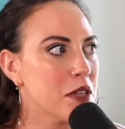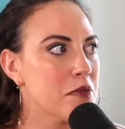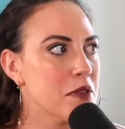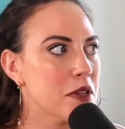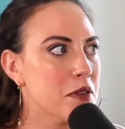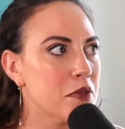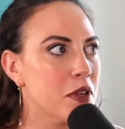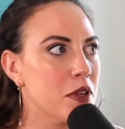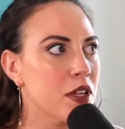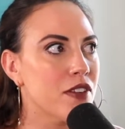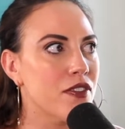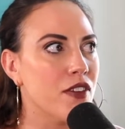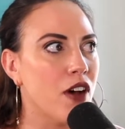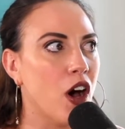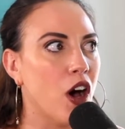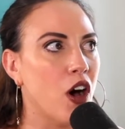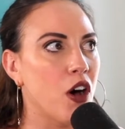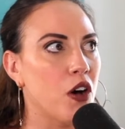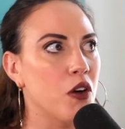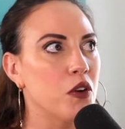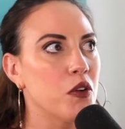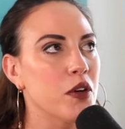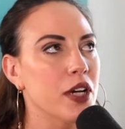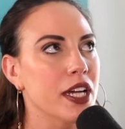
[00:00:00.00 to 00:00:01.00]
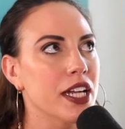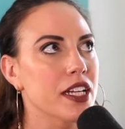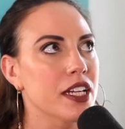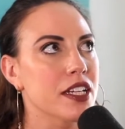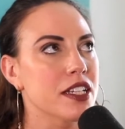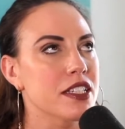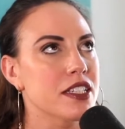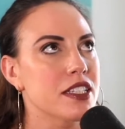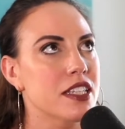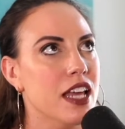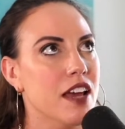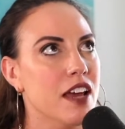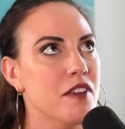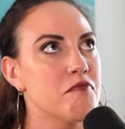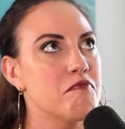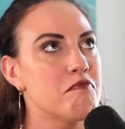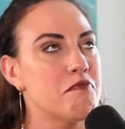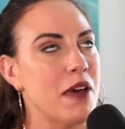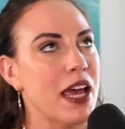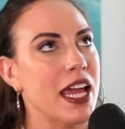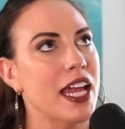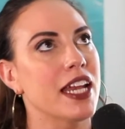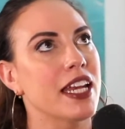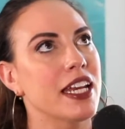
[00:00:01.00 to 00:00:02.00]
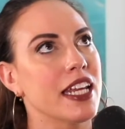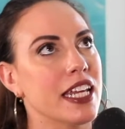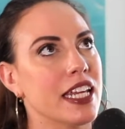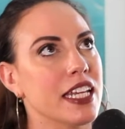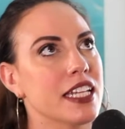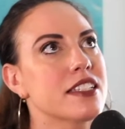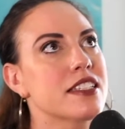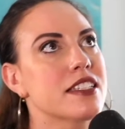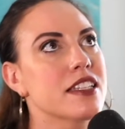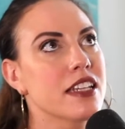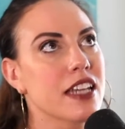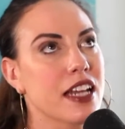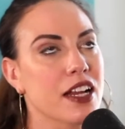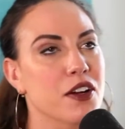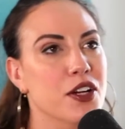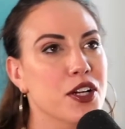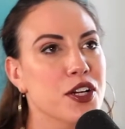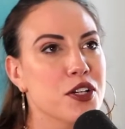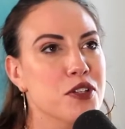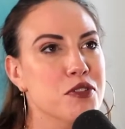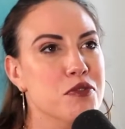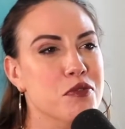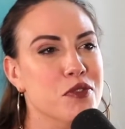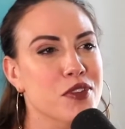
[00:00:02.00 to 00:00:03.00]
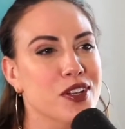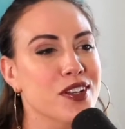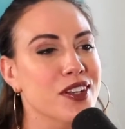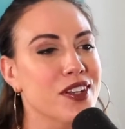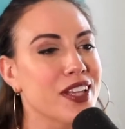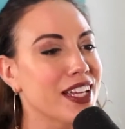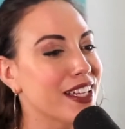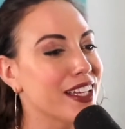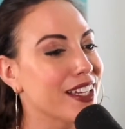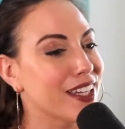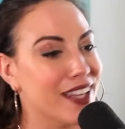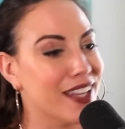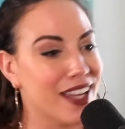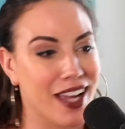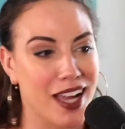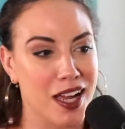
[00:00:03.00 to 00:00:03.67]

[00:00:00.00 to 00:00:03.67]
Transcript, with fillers: people have always have been in scenarios where they're like,